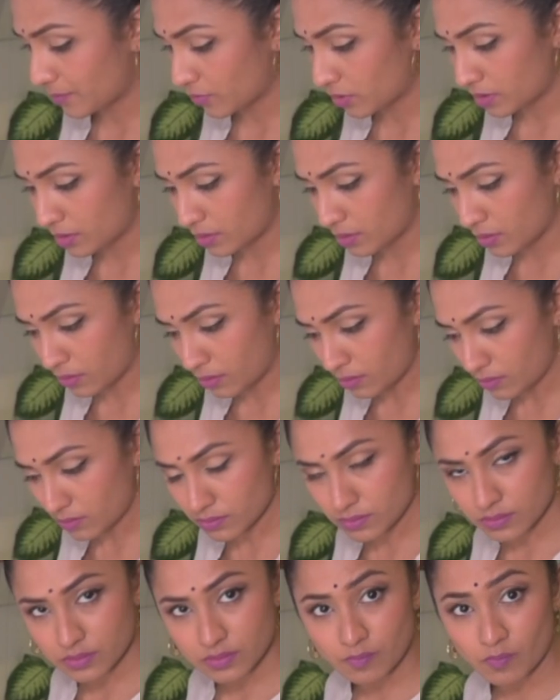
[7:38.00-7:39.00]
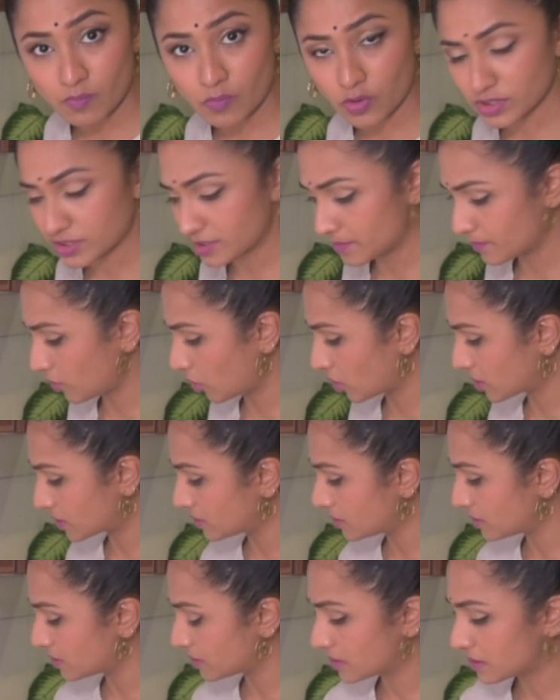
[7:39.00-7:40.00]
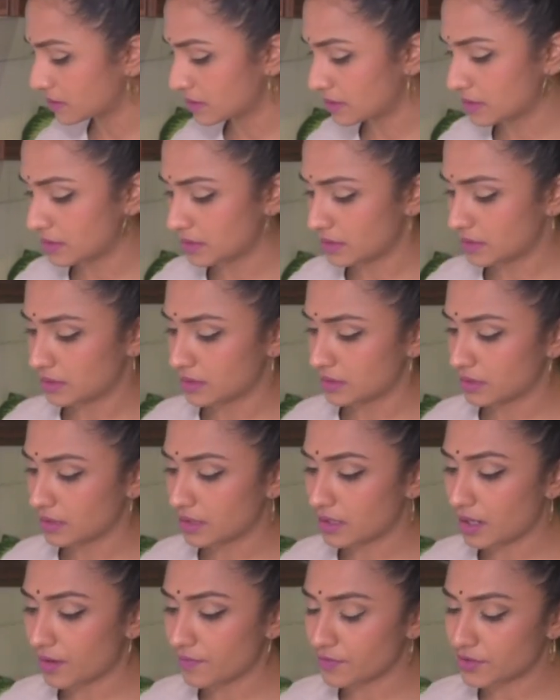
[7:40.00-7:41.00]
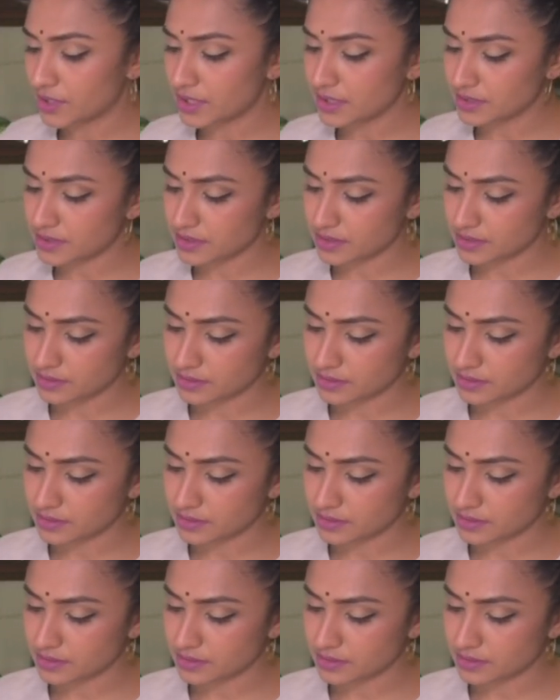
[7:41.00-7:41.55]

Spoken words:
on low. Most important. Cover it.